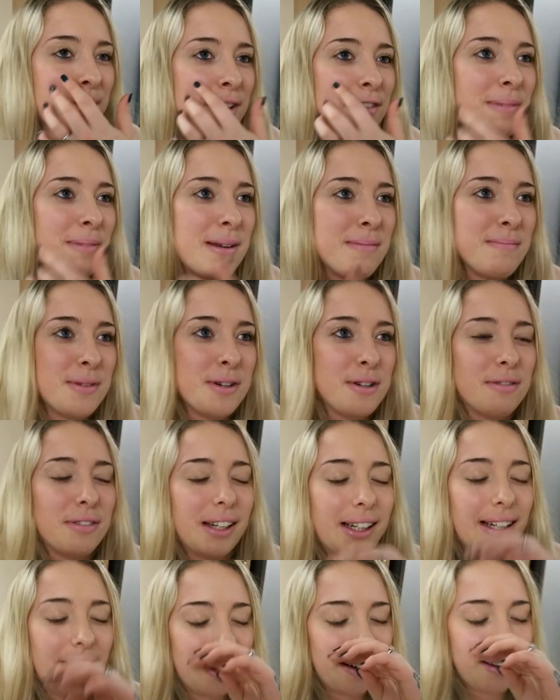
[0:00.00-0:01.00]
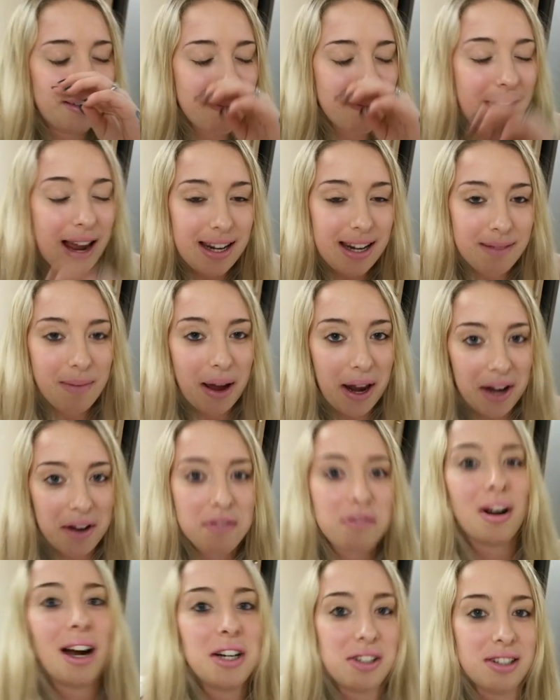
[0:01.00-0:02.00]
we've been moving many, many
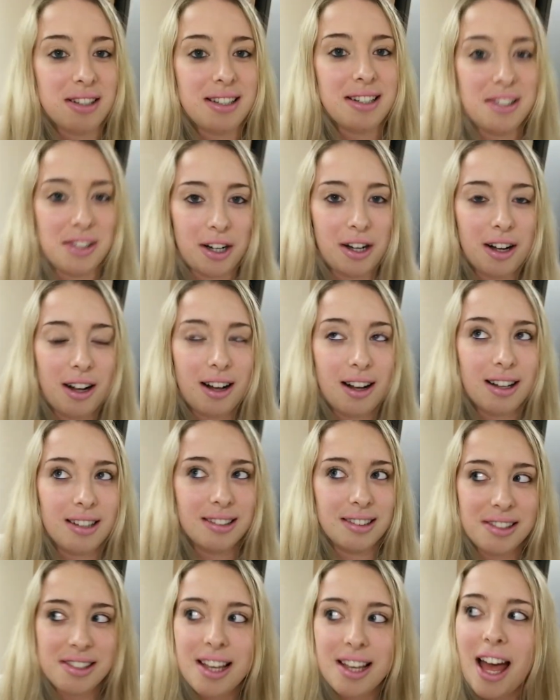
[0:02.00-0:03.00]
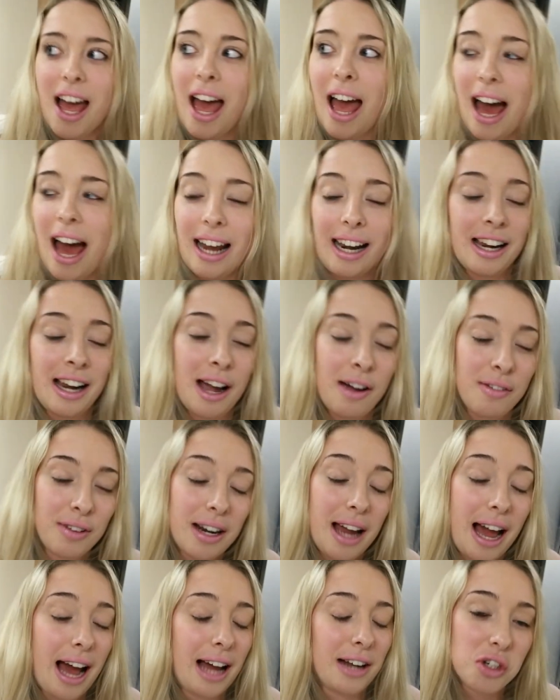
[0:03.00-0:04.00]
freshers into halls and I
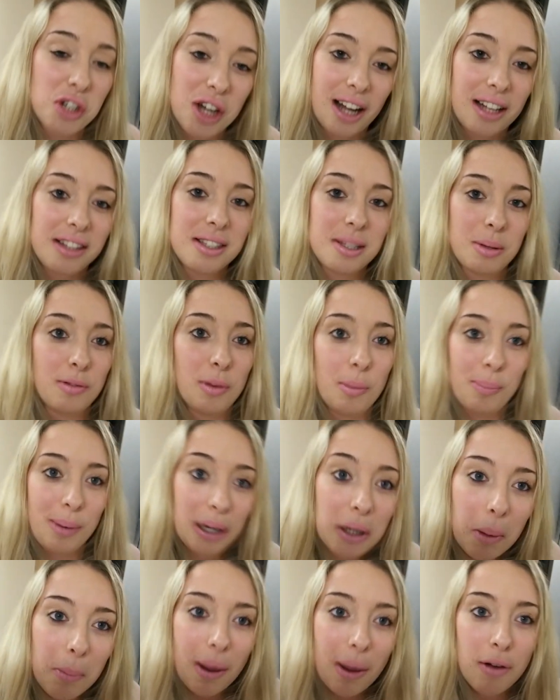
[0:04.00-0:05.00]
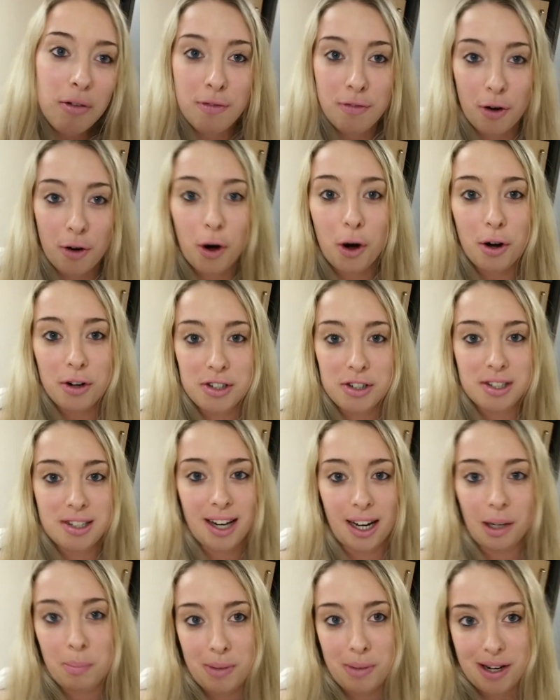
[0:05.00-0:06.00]
haven't had chance to even pick up my phone to
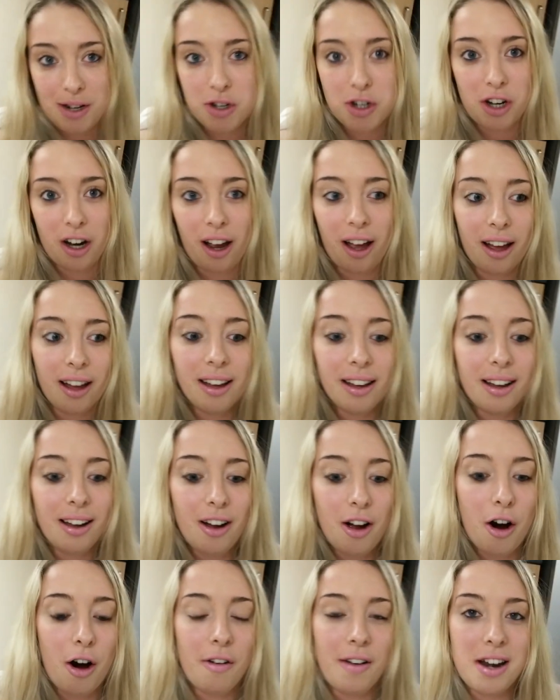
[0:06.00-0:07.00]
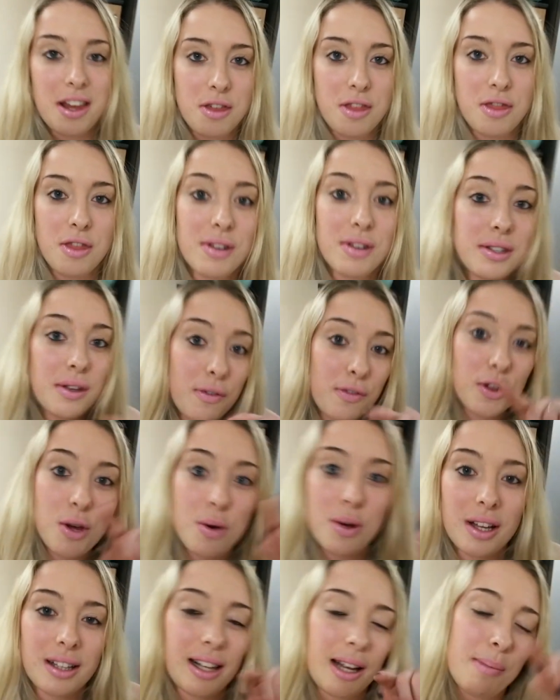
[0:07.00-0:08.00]
take a picture or anything. There was a
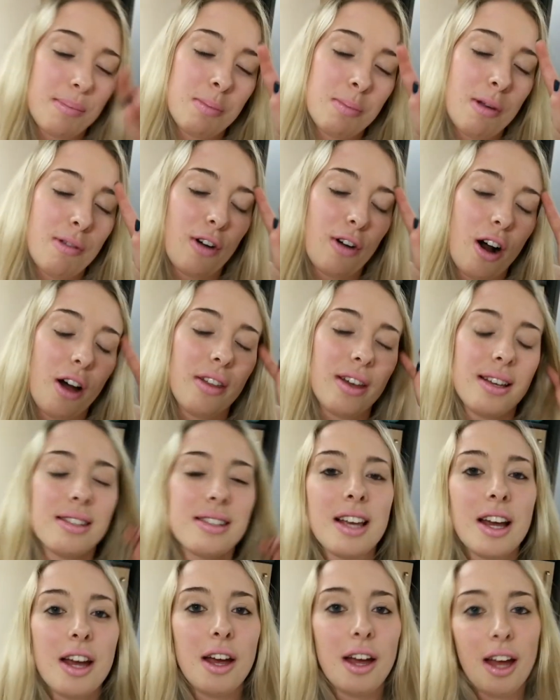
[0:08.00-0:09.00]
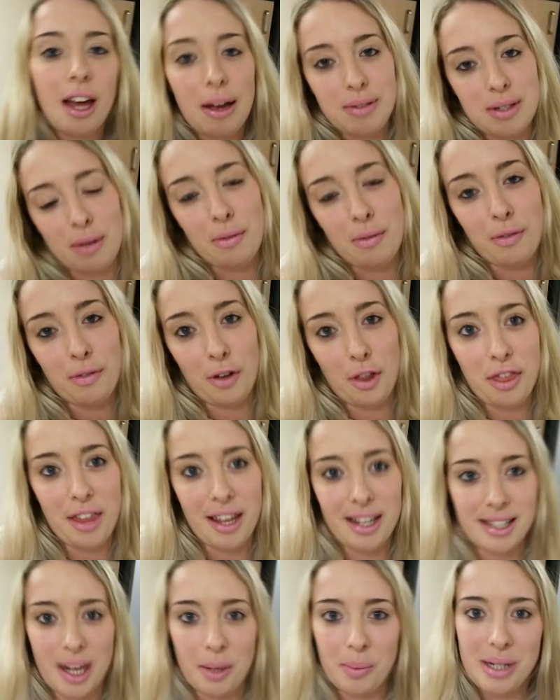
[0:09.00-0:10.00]
few clips before this of some fun
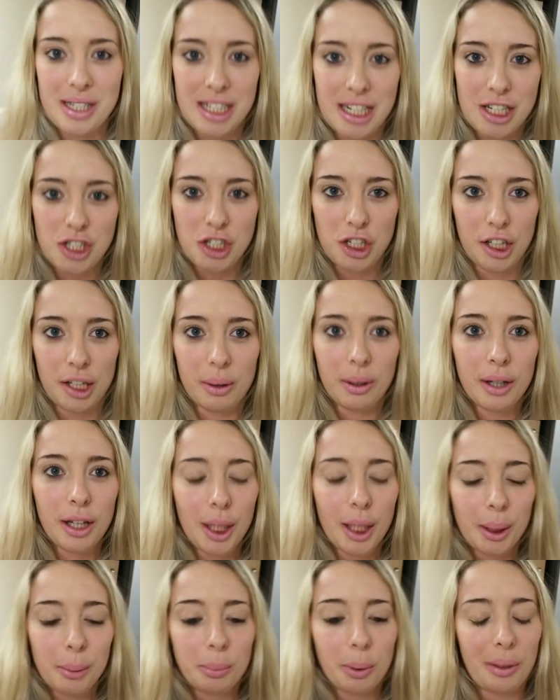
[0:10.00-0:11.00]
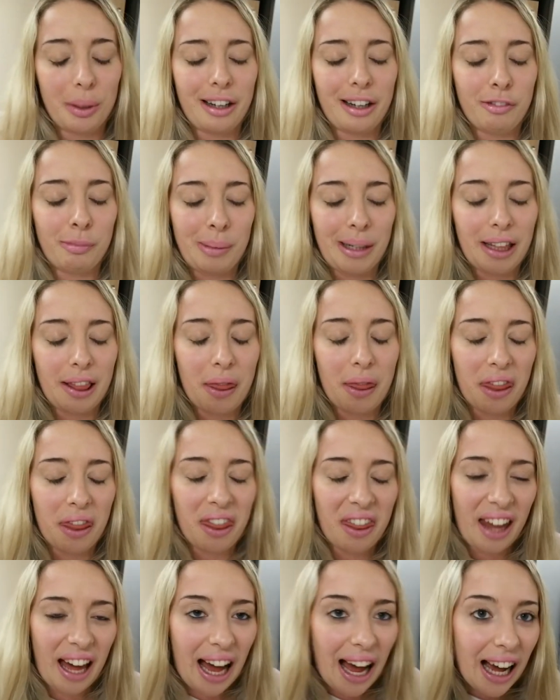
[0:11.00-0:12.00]
things that we did do, but we have been
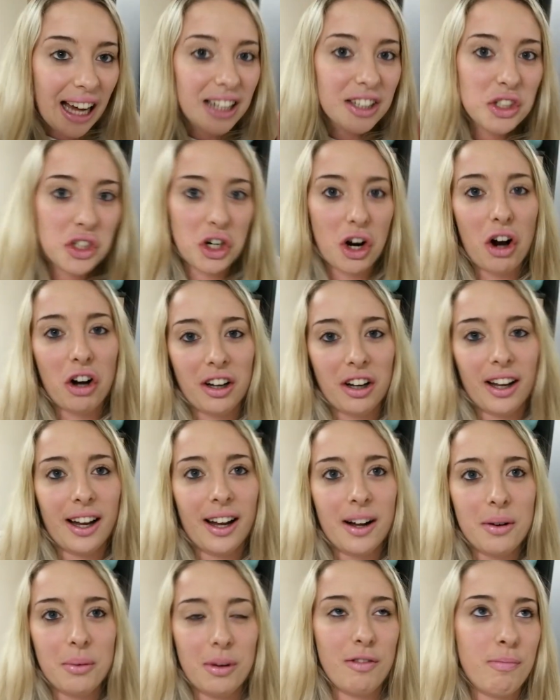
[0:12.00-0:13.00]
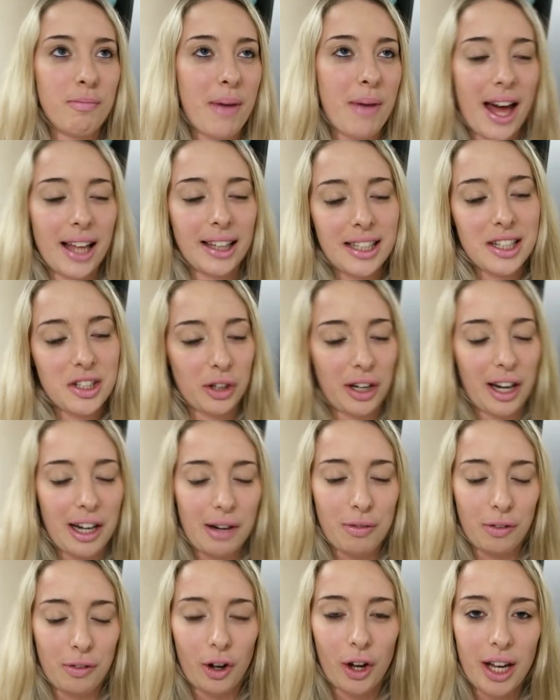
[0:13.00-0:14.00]
that chocker, we've barely took any
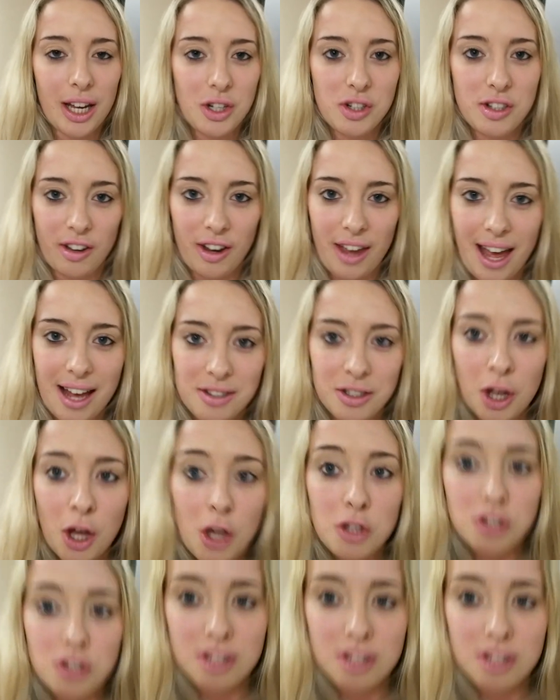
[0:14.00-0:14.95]
footage, so yes. So